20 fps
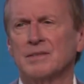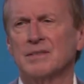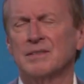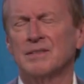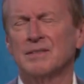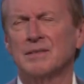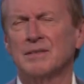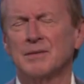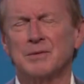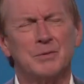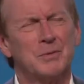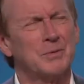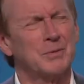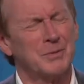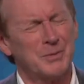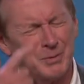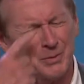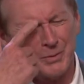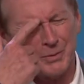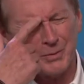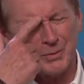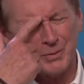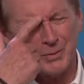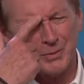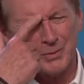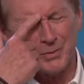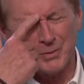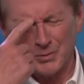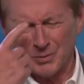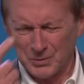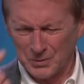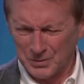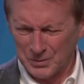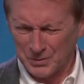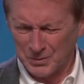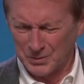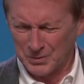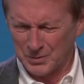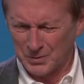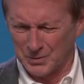
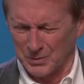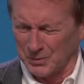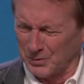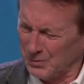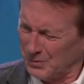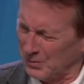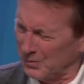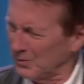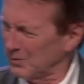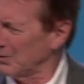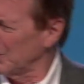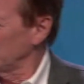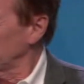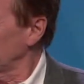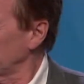(no one is talking)